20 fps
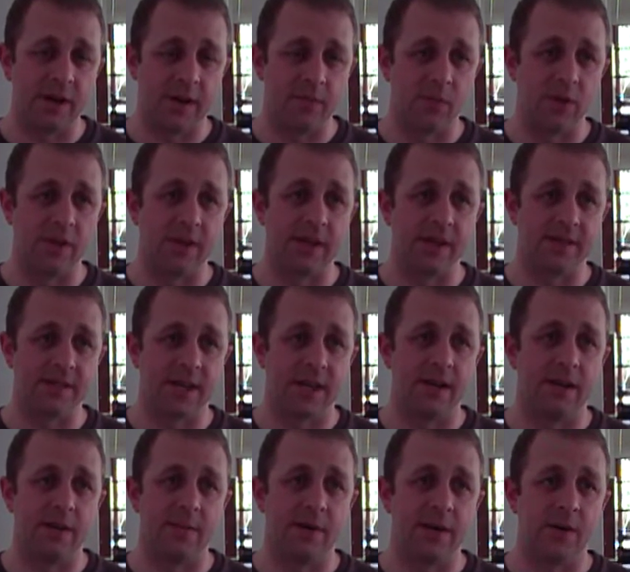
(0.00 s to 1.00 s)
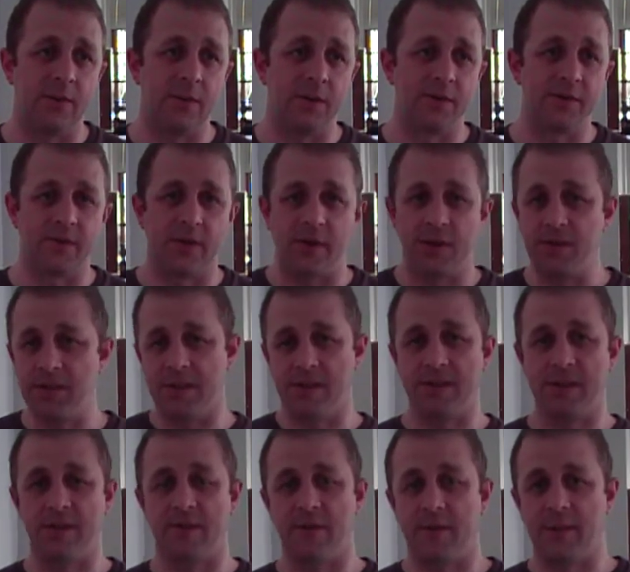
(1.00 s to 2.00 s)
I'm really excited about Windows Phone, as you can
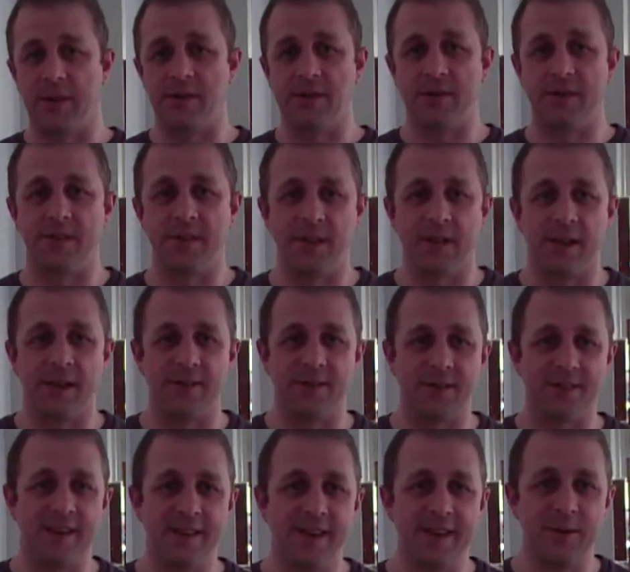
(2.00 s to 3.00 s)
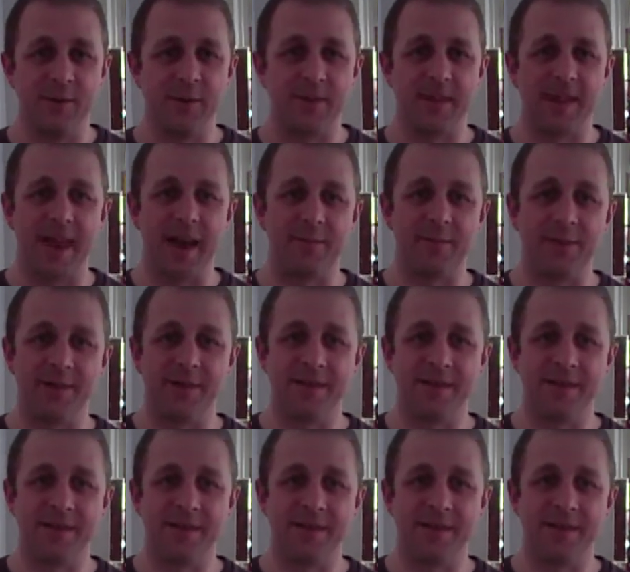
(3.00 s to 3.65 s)
tell from my shirt today with the Apple.